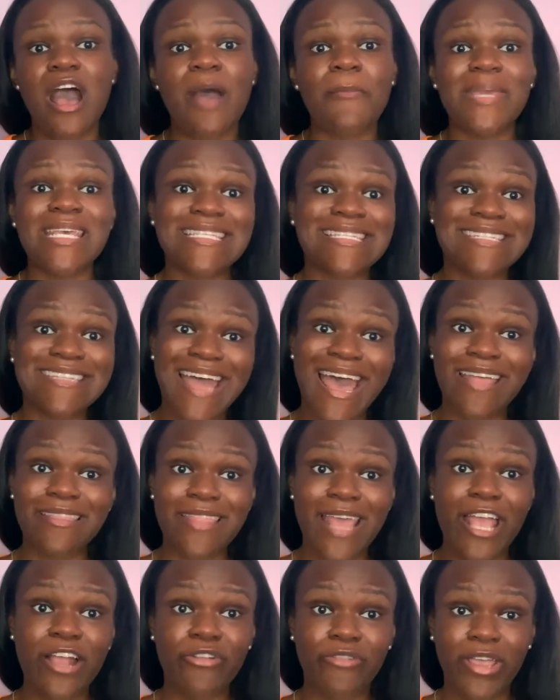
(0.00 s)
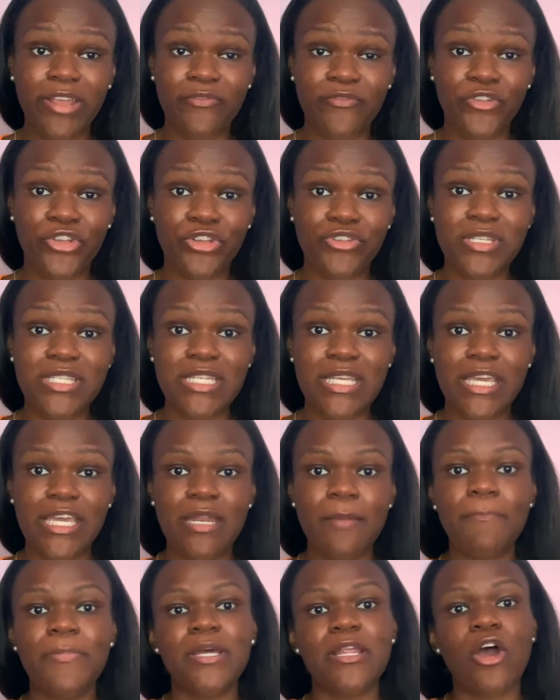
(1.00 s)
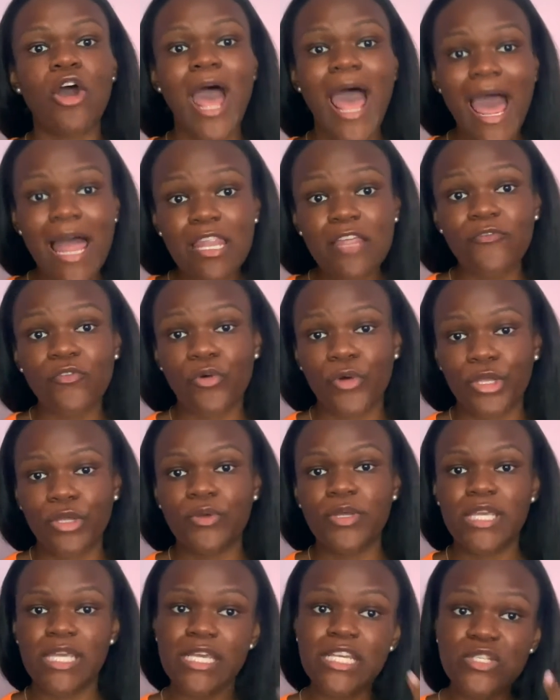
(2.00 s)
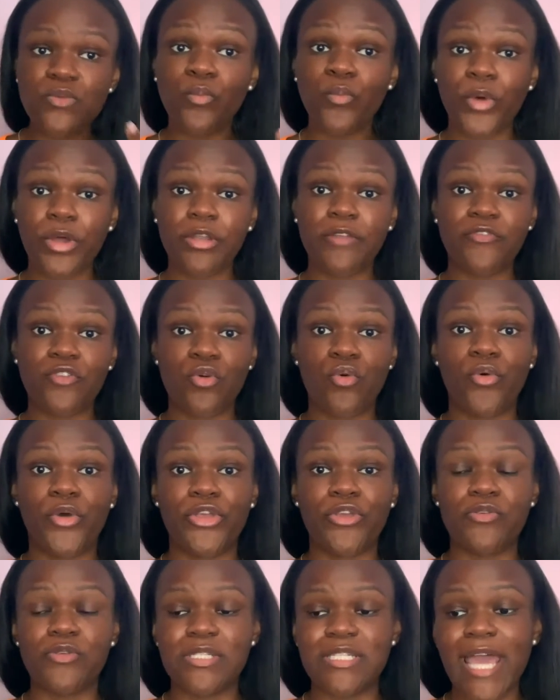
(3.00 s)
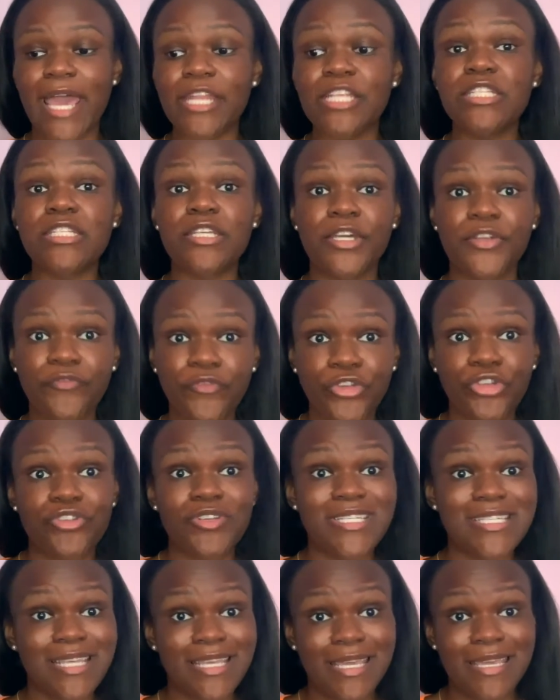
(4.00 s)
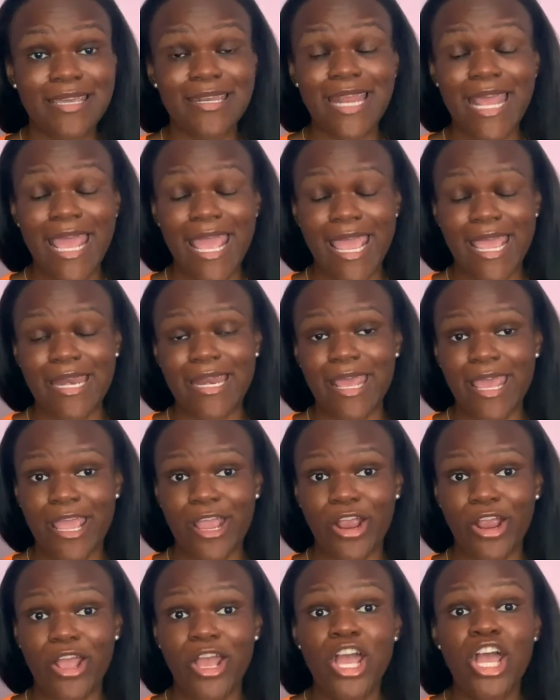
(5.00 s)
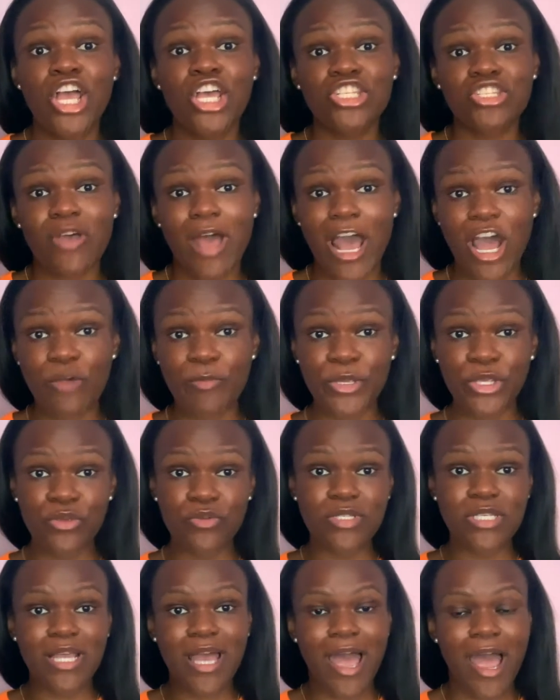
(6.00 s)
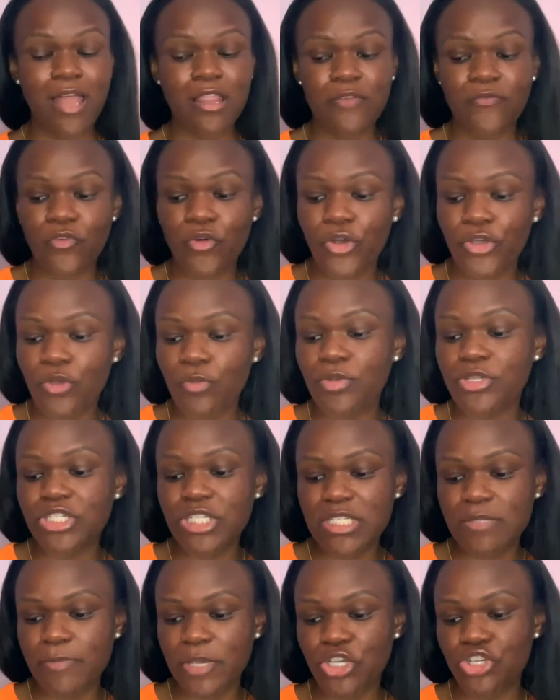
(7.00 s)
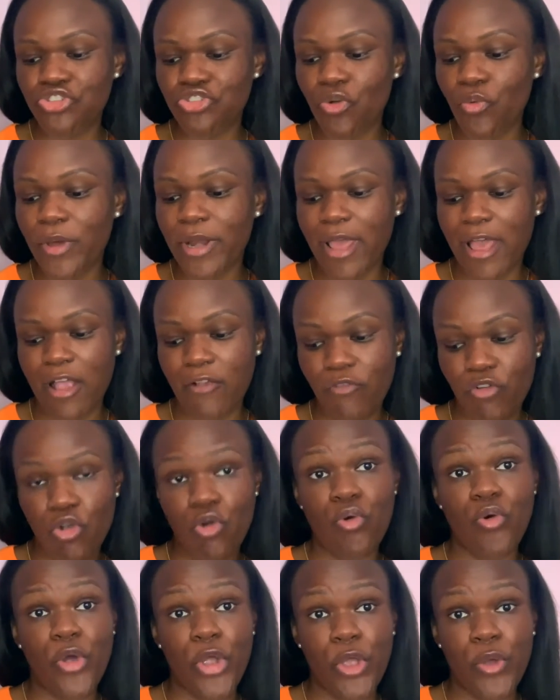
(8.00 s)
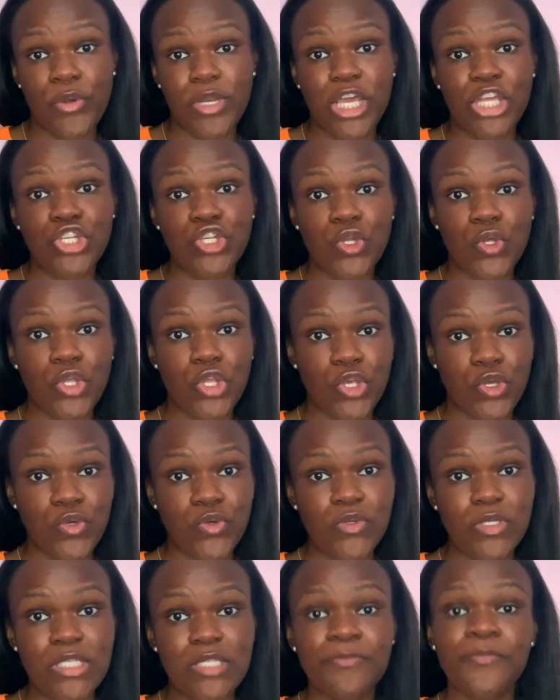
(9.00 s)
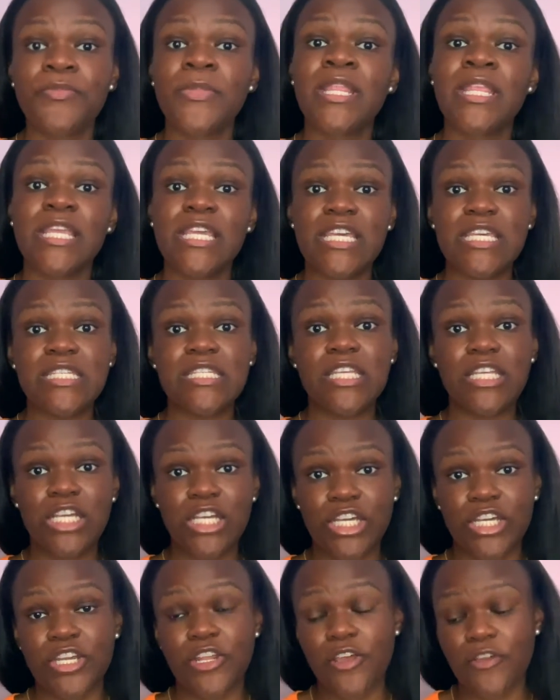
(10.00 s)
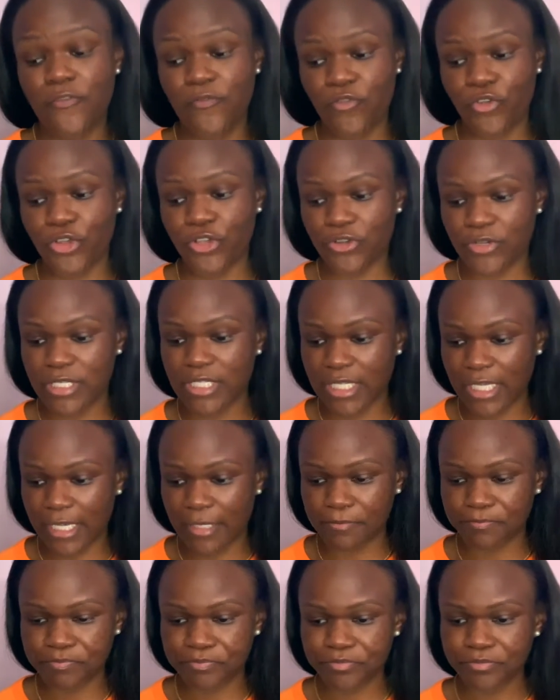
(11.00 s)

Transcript: is not that great for your skin, but olive oil is one of the oils that is good for your skin and hair. So I'll be using olive oil, but just make sure whatever oil that you use is good for your skin.